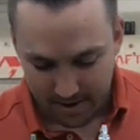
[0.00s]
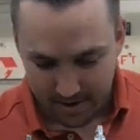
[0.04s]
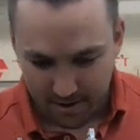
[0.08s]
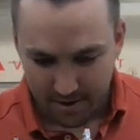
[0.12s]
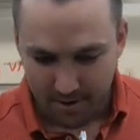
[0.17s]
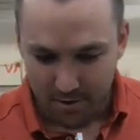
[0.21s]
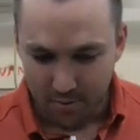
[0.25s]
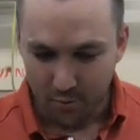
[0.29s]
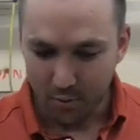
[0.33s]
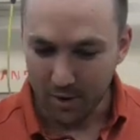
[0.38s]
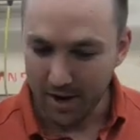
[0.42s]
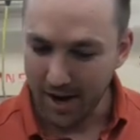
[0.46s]

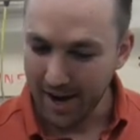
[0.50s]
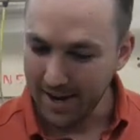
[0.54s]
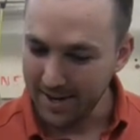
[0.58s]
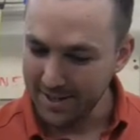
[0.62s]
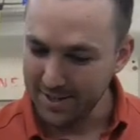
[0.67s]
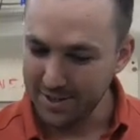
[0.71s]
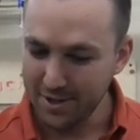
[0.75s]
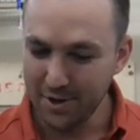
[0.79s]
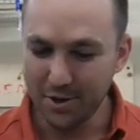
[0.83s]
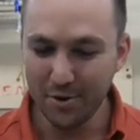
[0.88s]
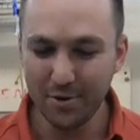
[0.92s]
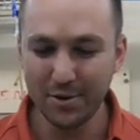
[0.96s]
what I had to
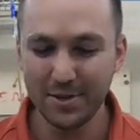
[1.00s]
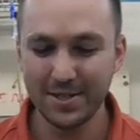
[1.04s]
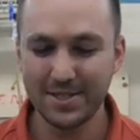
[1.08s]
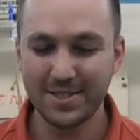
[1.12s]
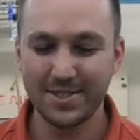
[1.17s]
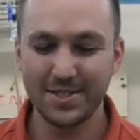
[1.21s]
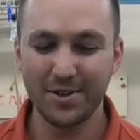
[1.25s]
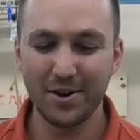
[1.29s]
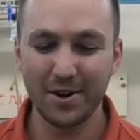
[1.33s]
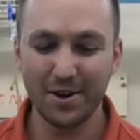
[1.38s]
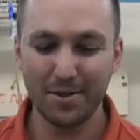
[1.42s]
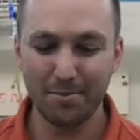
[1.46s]
do is
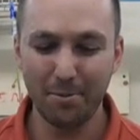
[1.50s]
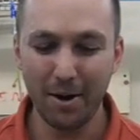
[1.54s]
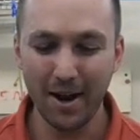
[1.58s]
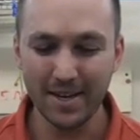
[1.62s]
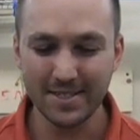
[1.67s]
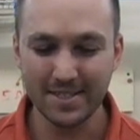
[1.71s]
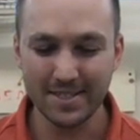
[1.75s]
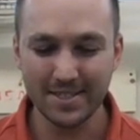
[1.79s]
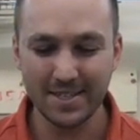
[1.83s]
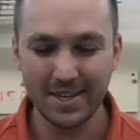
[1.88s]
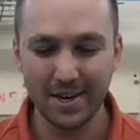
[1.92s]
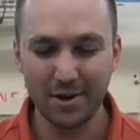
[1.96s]
during the
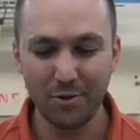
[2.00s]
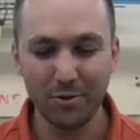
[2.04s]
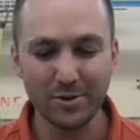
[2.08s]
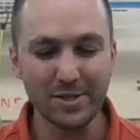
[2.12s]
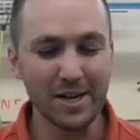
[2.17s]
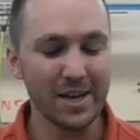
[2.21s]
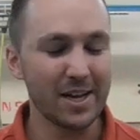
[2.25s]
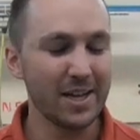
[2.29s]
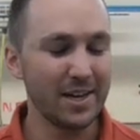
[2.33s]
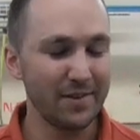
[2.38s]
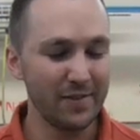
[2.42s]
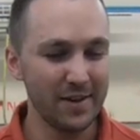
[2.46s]
process here, which I
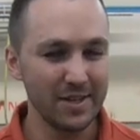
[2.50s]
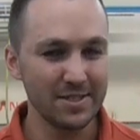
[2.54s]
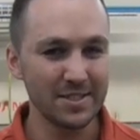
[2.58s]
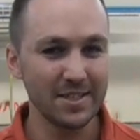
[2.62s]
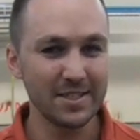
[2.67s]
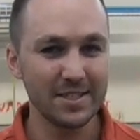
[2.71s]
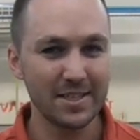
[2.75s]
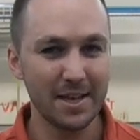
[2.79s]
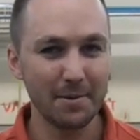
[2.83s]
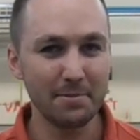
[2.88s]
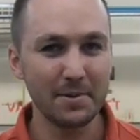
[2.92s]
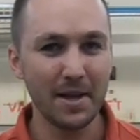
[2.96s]
could have easily
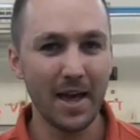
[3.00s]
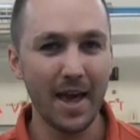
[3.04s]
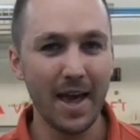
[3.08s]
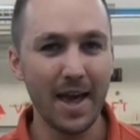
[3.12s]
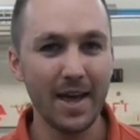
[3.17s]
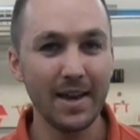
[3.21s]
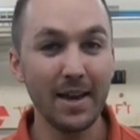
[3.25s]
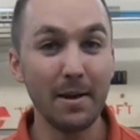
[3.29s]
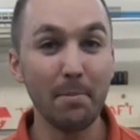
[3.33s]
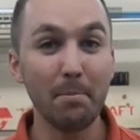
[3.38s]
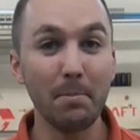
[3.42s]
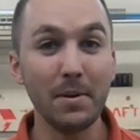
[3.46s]
skipped ahead
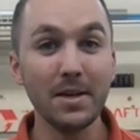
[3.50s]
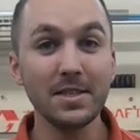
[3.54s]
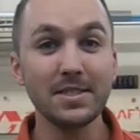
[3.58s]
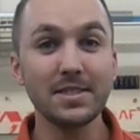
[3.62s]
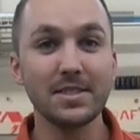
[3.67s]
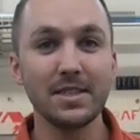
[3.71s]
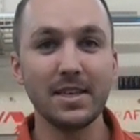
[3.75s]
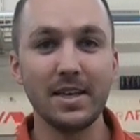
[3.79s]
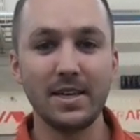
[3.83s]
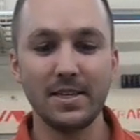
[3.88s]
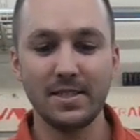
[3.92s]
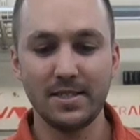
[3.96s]
and missed
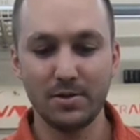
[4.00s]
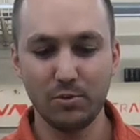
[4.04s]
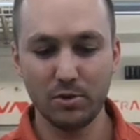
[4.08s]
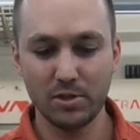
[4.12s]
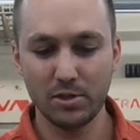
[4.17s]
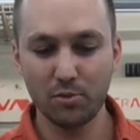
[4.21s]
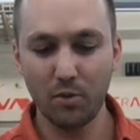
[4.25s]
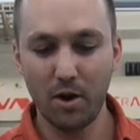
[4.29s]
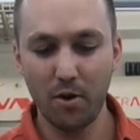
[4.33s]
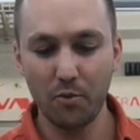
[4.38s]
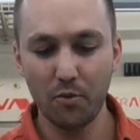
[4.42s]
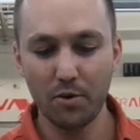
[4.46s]
this, which is
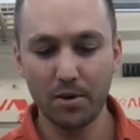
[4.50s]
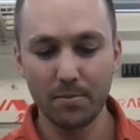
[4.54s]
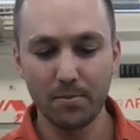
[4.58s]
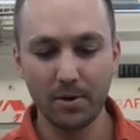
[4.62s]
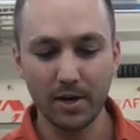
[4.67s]
why I want to bring